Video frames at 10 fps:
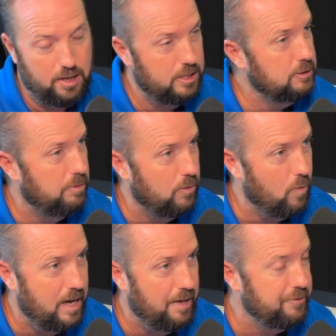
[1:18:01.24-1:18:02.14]
the husband and
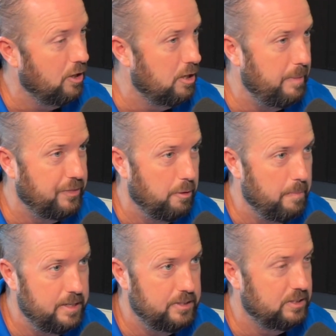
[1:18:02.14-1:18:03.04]
wife talk about their
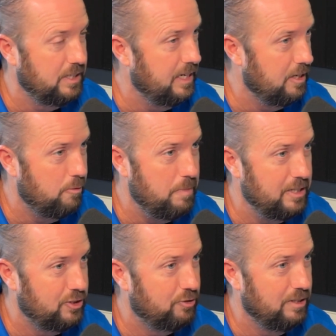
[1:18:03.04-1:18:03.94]
marriages hanging on
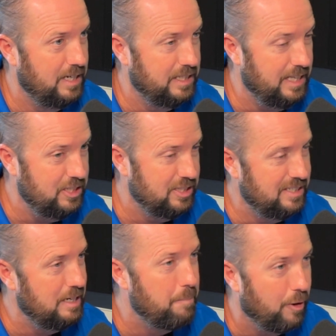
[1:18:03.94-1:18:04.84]
by a string and they
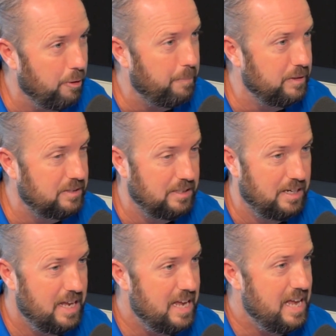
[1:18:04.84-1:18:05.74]
just need purpose
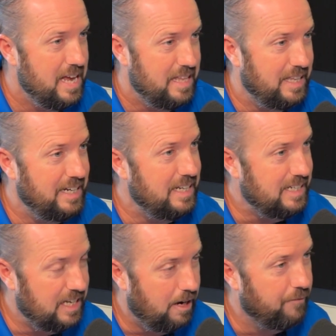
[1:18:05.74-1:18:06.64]
and they need
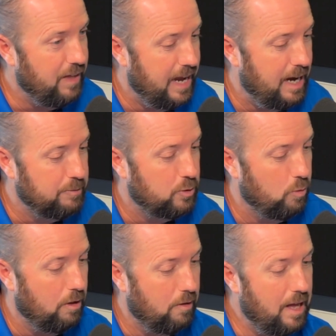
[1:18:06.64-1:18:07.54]
to get off that hamster
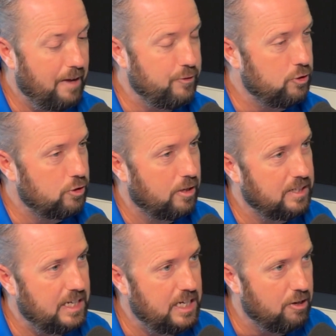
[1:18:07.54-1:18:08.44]
wheel of life. You
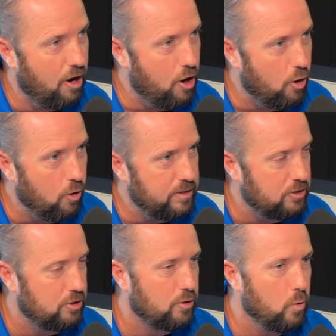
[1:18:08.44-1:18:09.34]
start to hear all
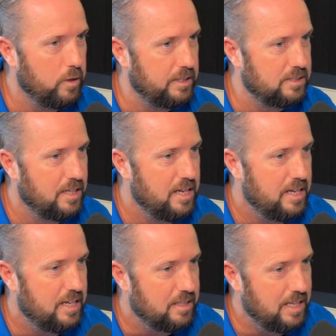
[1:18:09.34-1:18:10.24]
these stories
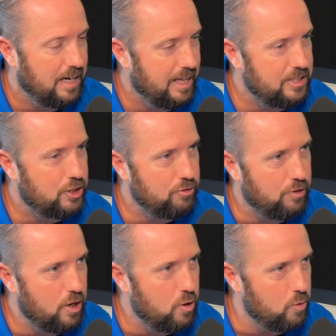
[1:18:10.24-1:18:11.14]
that lets you
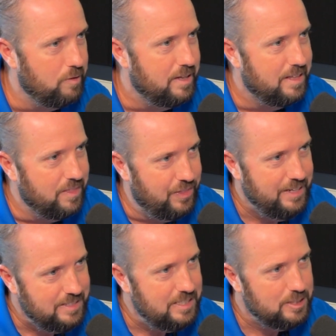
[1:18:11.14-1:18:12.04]
know
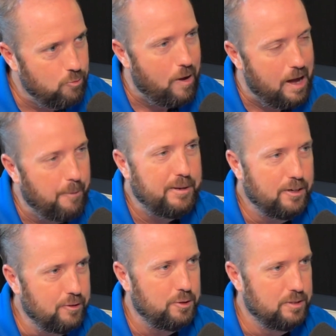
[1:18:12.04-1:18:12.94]
this is why I'm
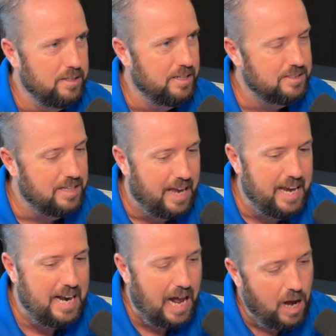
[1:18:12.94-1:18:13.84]
here doing this.
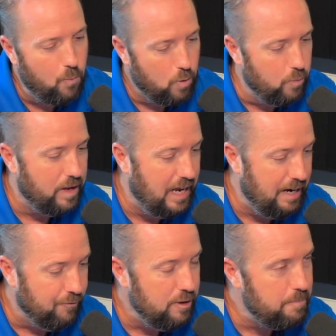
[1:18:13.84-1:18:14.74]
And mm-hmm. I want
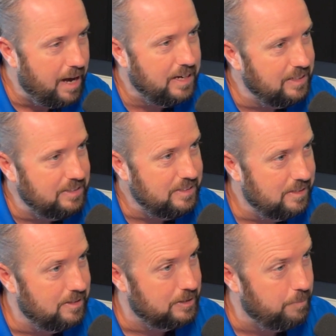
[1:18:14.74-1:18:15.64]
everybody
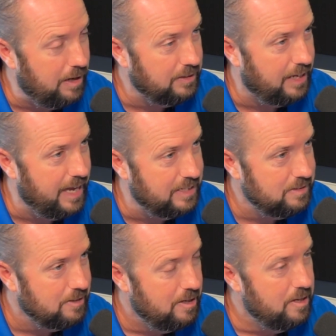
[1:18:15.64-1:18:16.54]
listening to this
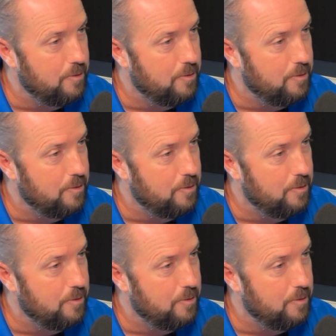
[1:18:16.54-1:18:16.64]
podcast